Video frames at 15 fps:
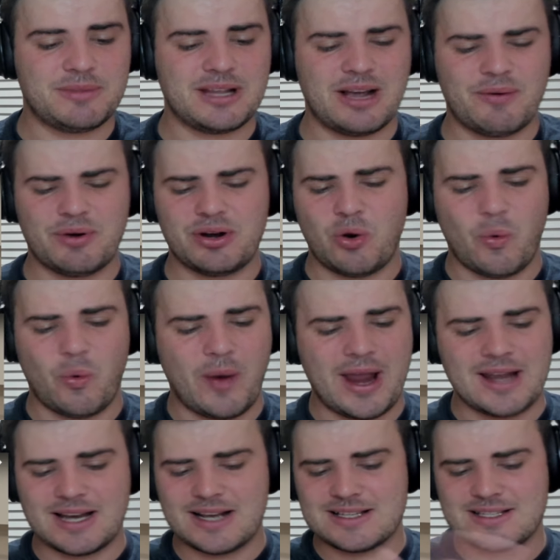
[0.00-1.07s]
I want to know, where
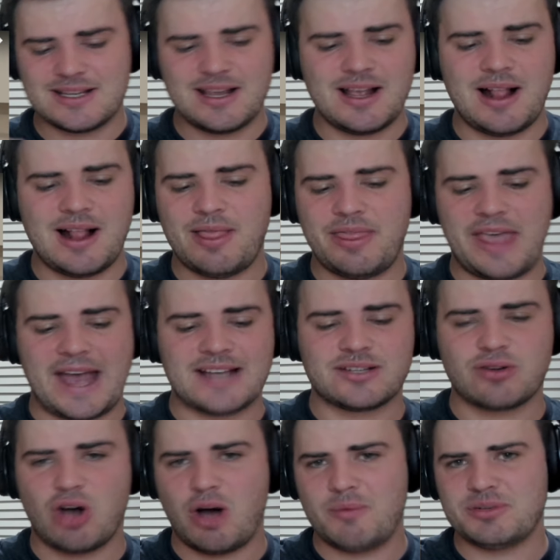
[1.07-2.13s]
does that
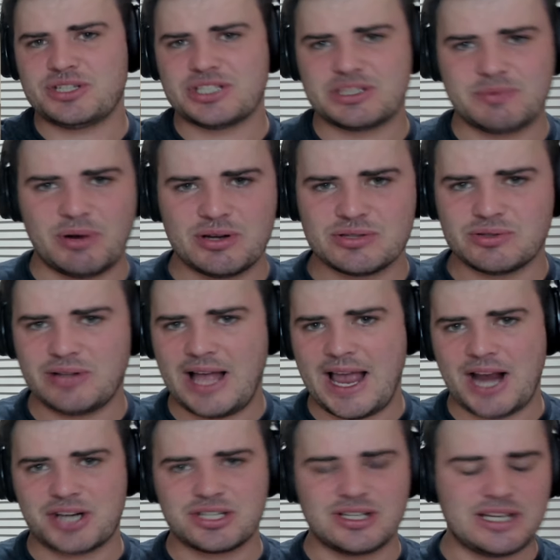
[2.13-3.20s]
garbage disposal
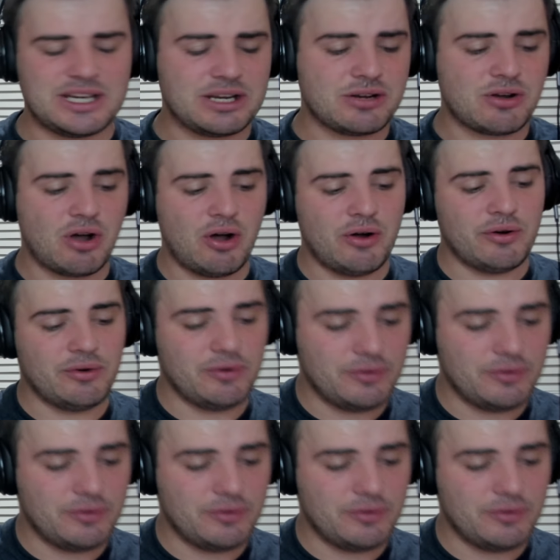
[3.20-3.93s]
actually go?